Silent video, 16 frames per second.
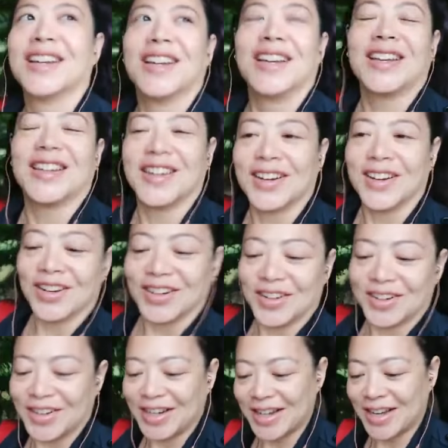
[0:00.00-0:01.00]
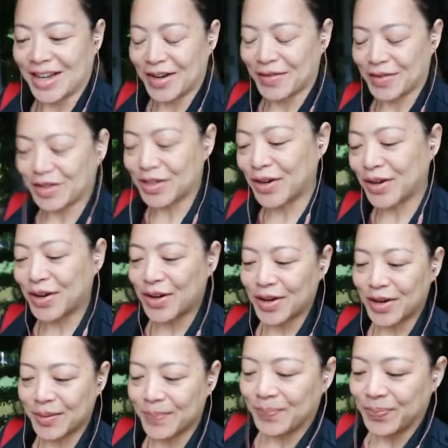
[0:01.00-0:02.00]
you know, over
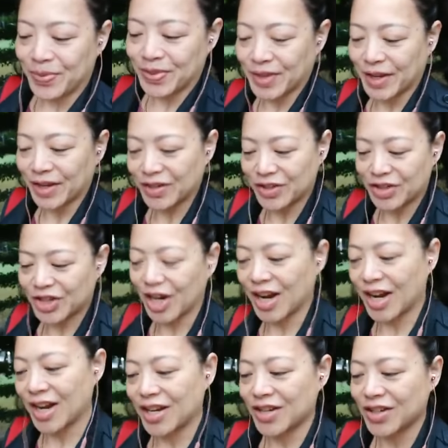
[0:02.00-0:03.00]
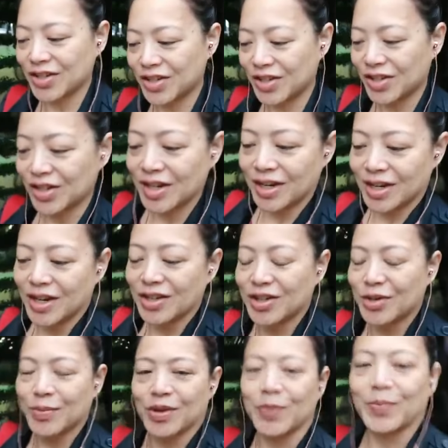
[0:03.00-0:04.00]
time, things change, new
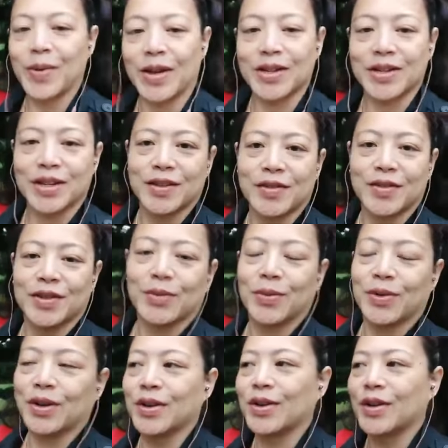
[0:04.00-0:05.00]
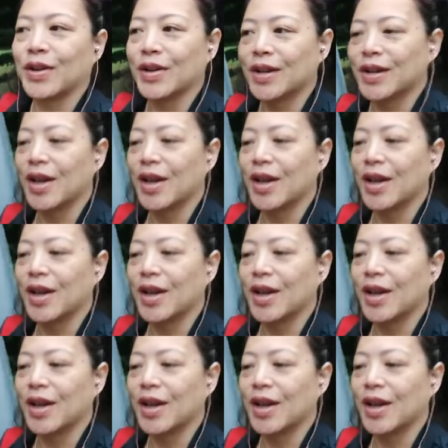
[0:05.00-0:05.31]
perspectives and whatnot.